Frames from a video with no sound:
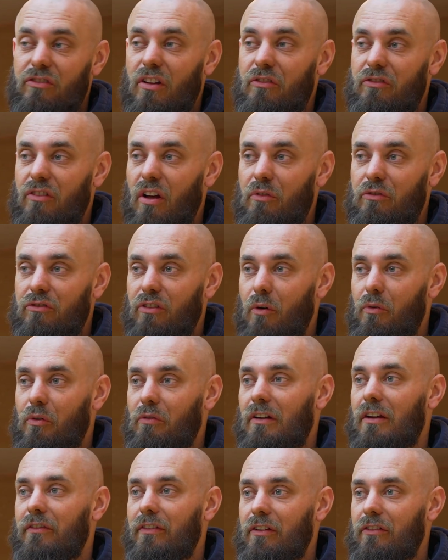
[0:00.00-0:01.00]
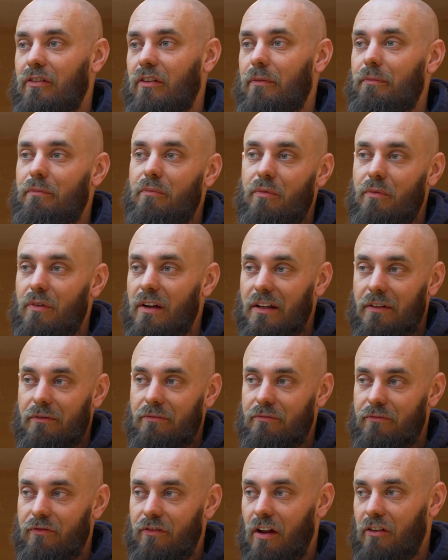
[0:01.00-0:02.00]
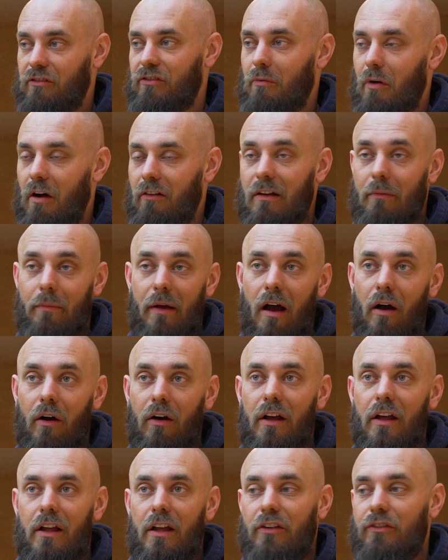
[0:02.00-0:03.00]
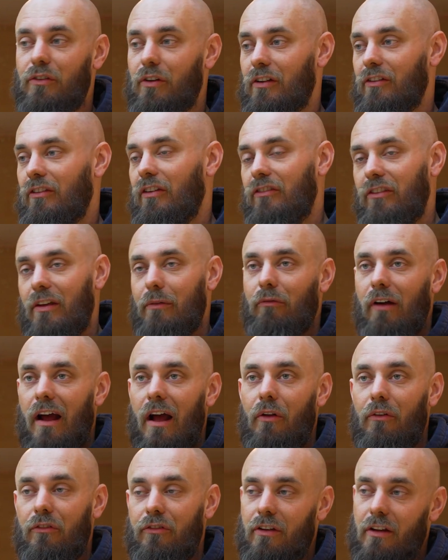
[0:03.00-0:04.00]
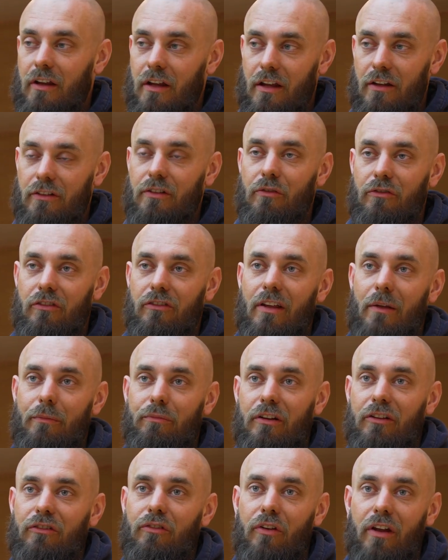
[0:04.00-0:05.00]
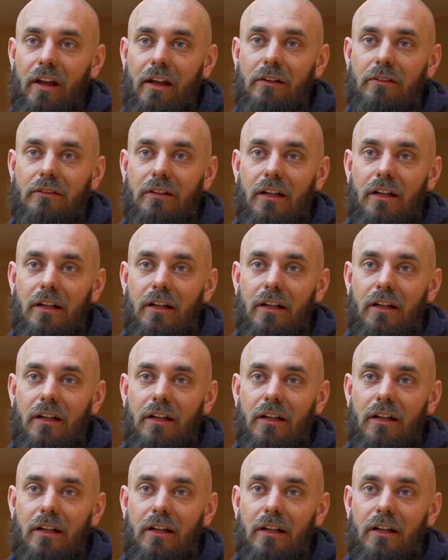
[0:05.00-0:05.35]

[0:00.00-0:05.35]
there's no solder or anything in flux to worry about. So you can just zip round, use the Z press on it.